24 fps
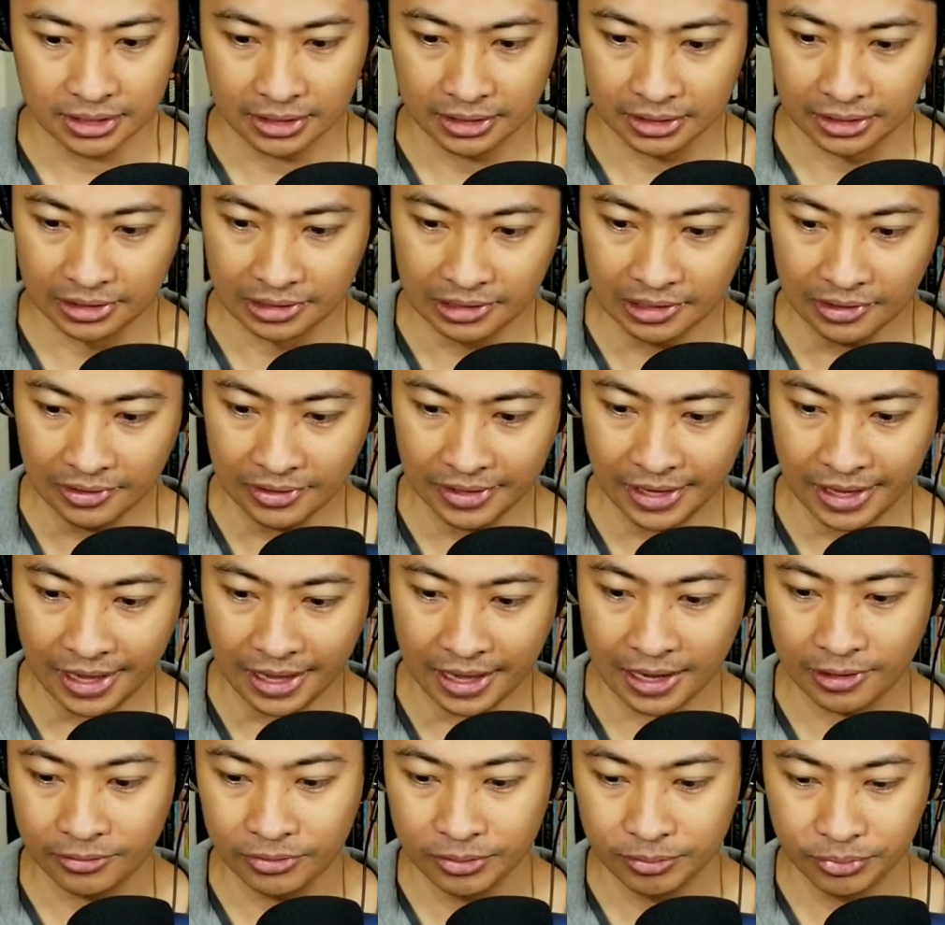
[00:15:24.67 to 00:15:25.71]
You know, and
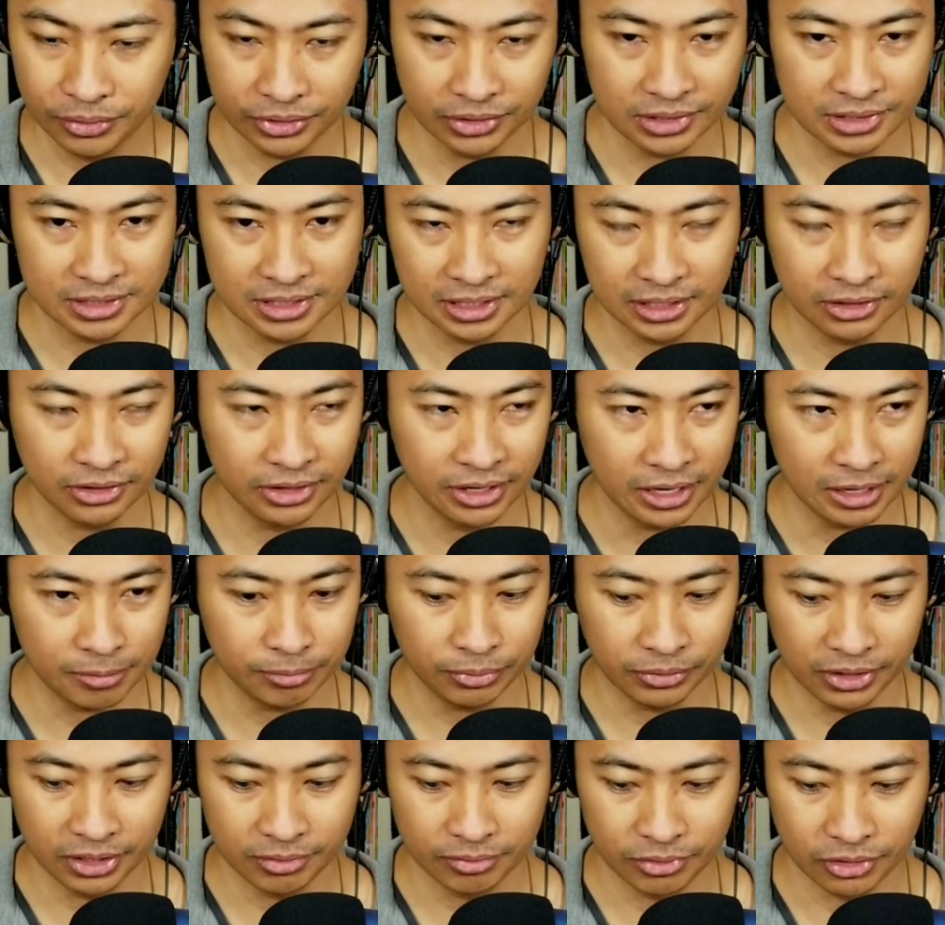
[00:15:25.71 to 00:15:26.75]
I would put this thing on
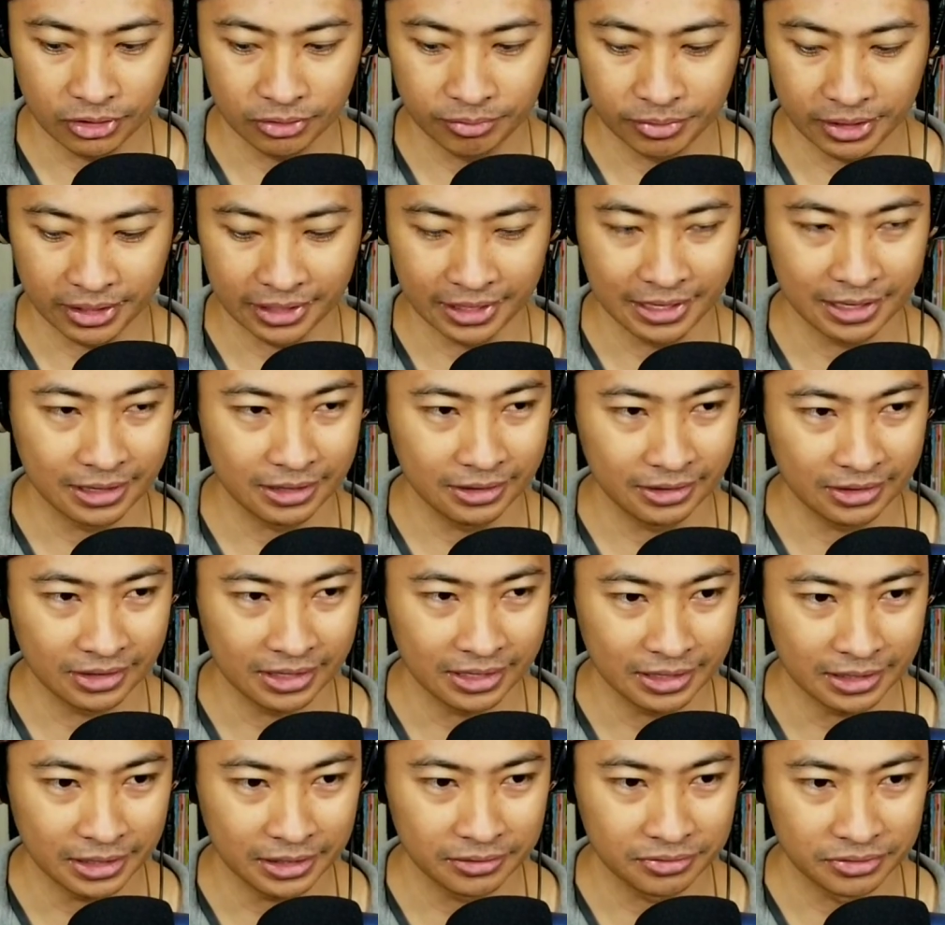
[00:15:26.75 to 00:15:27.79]
airplane mode, but I gotta look
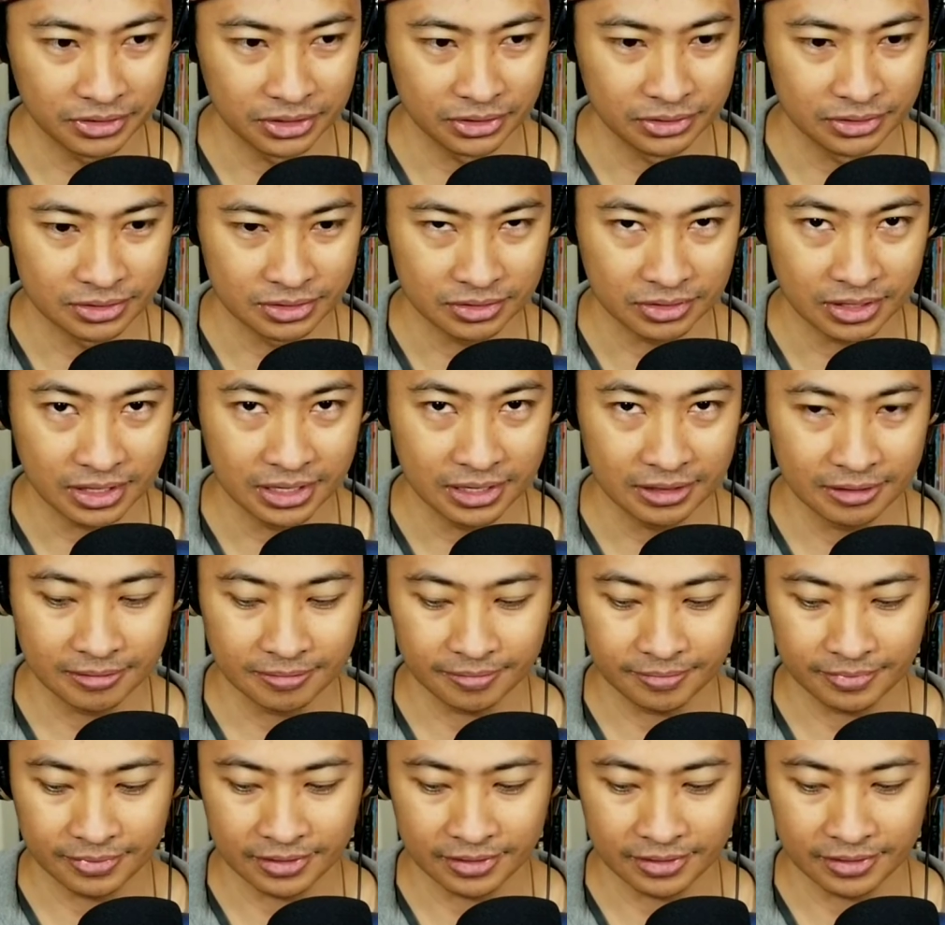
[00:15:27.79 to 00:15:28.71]
at knife news, right?